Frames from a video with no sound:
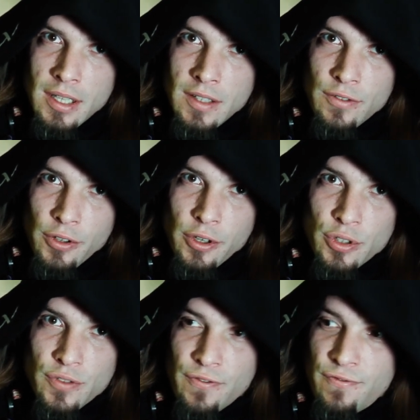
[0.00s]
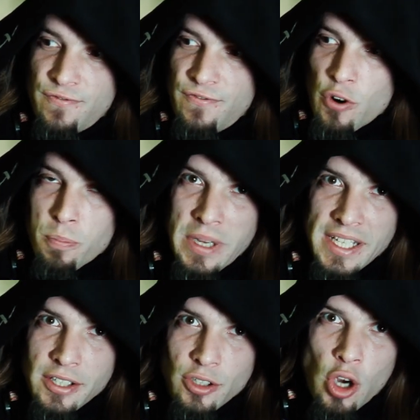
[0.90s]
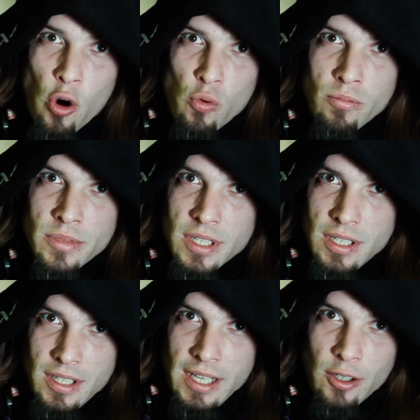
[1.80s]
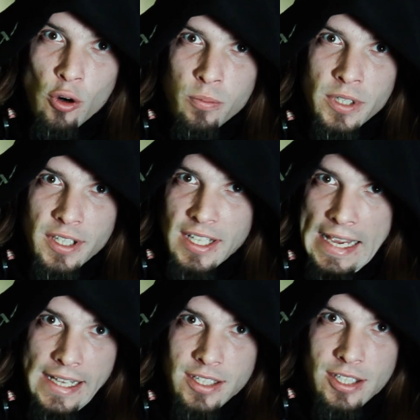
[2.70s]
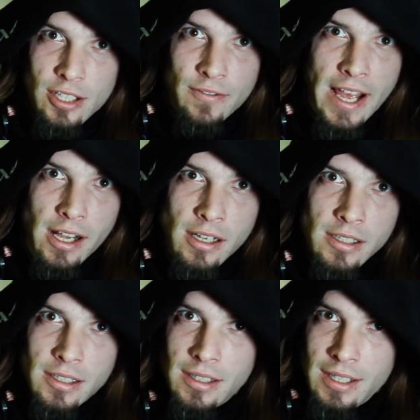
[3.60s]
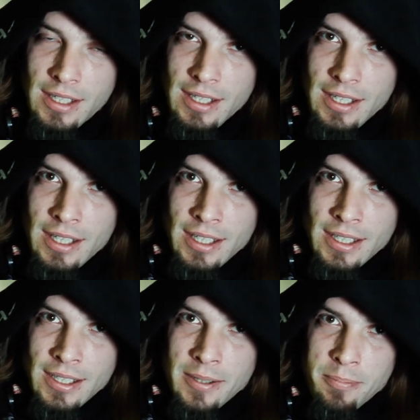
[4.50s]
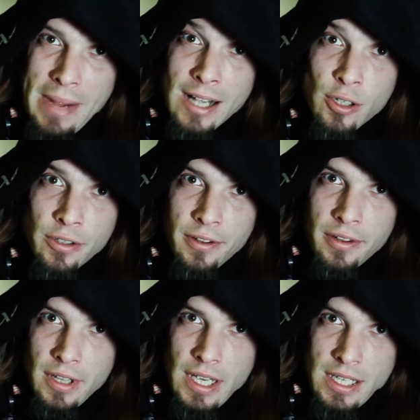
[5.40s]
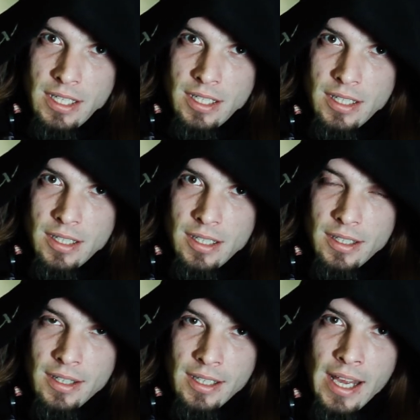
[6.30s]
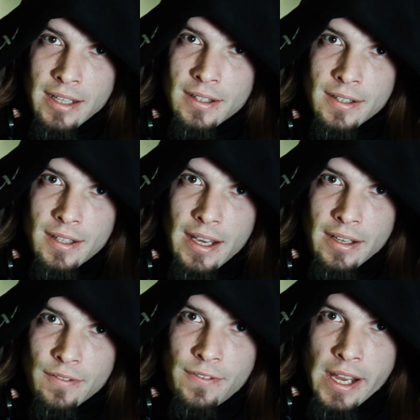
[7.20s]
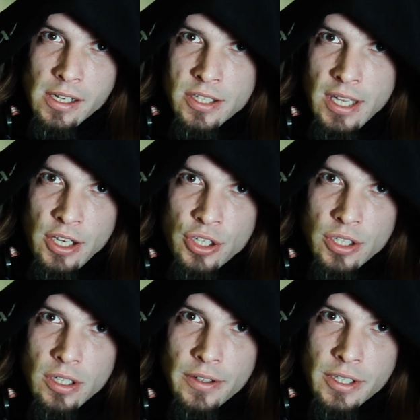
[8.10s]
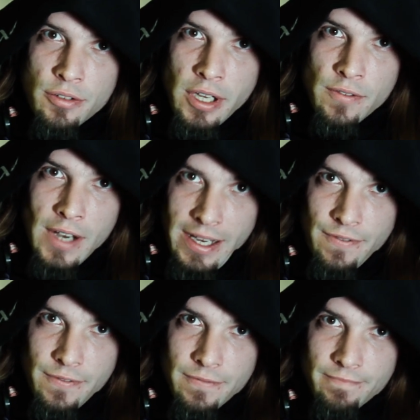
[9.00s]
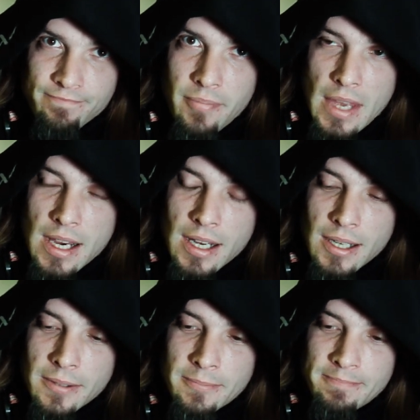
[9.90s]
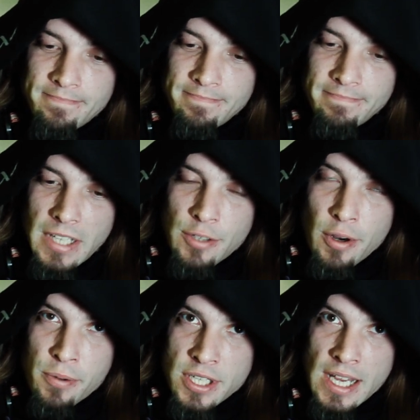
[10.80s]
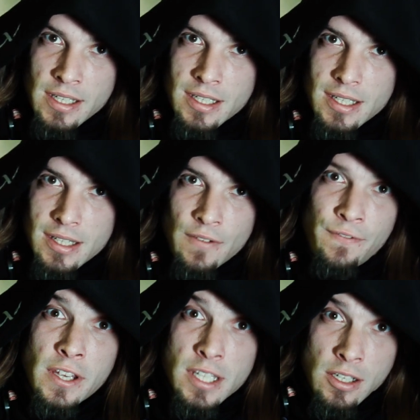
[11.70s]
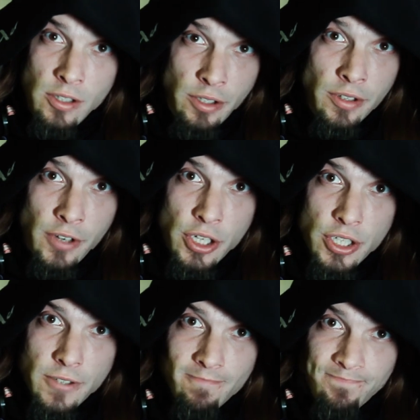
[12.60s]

for those forbidden tomes that open the gates of hell. Malkuth is the tenth and final station on the Tree of Life. Um, it represents the physical universe.